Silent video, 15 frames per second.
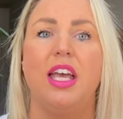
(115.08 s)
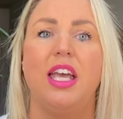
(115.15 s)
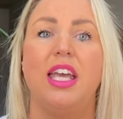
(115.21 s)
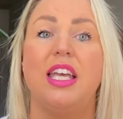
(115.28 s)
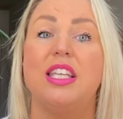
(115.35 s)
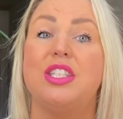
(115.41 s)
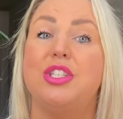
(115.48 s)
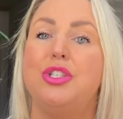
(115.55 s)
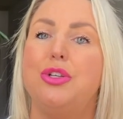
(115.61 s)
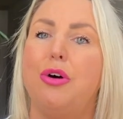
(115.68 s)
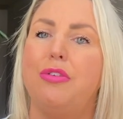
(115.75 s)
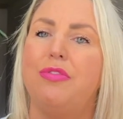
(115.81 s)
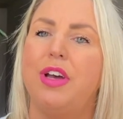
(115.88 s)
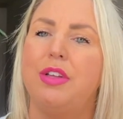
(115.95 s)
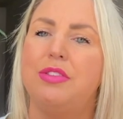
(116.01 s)
it's
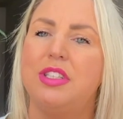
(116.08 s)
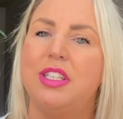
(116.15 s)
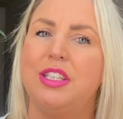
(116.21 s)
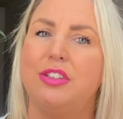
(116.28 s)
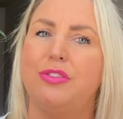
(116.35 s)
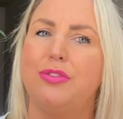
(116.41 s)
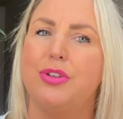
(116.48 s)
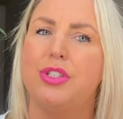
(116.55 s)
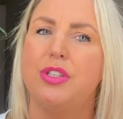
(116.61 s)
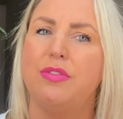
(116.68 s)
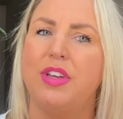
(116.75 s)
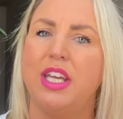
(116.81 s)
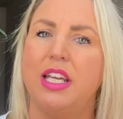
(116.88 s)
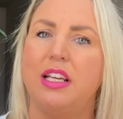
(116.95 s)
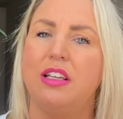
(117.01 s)
not found in the hillforts
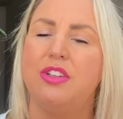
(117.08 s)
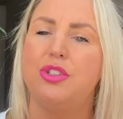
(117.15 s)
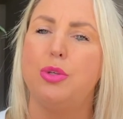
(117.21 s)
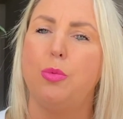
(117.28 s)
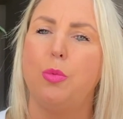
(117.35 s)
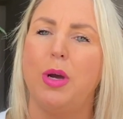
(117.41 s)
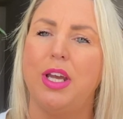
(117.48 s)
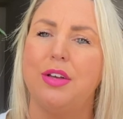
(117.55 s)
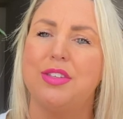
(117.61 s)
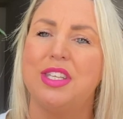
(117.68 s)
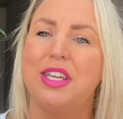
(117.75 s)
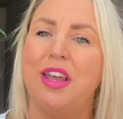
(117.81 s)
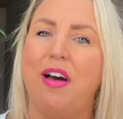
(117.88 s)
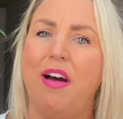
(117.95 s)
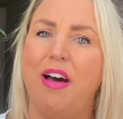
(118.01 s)
of England, Wales
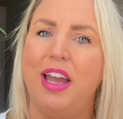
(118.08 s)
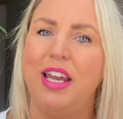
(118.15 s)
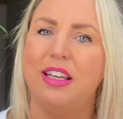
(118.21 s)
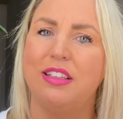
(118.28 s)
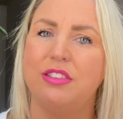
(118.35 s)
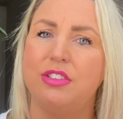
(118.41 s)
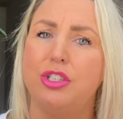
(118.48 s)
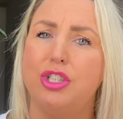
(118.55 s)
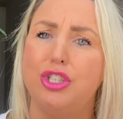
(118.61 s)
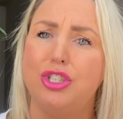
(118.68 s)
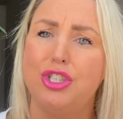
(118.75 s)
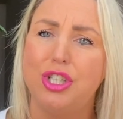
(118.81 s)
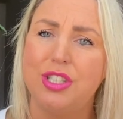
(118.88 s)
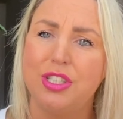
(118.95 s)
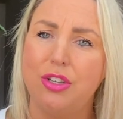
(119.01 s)
and Ireland,
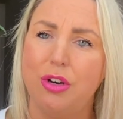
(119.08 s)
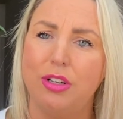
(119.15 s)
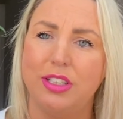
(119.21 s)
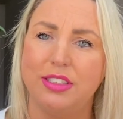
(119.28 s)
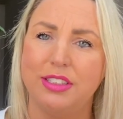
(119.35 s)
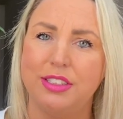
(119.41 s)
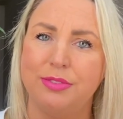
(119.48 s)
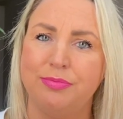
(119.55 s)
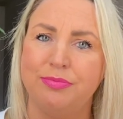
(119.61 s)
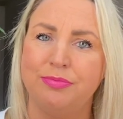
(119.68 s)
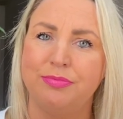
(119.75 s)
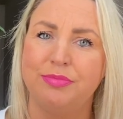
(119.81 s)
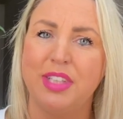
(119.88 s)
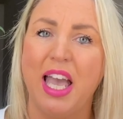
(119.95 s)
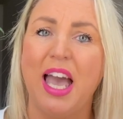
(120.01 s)
just Scotland.
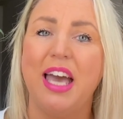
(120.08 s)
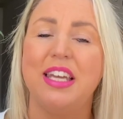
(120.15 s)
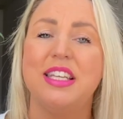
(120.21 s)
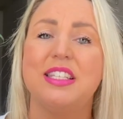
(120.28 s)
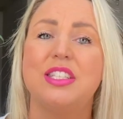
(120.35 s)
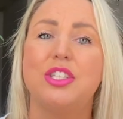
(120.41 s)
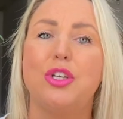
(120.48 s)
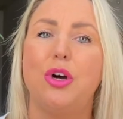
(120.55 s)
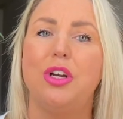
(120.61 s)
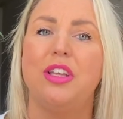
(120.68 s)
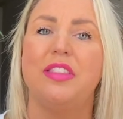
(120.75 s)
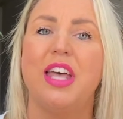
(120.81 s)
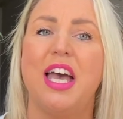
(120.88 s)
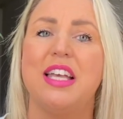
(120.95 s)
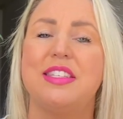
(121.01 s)
And it's
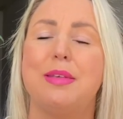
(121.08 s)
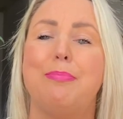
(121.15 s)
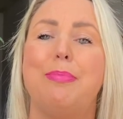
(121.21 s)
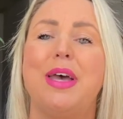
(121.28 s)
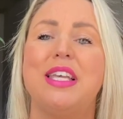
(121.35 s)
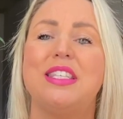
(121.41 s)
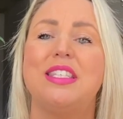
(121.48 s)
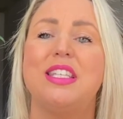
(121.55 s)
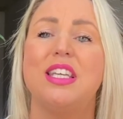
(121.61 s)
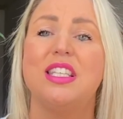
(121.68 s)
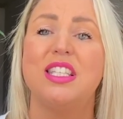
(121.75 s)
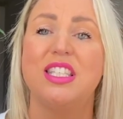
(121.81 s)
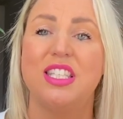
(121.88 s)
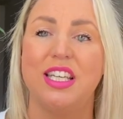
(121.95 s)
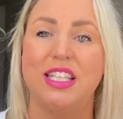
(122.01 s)
Scotland that has the best
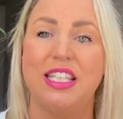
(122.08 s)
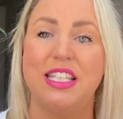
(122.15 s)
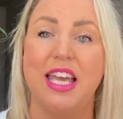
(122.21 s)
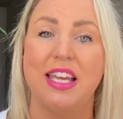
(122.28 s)
studied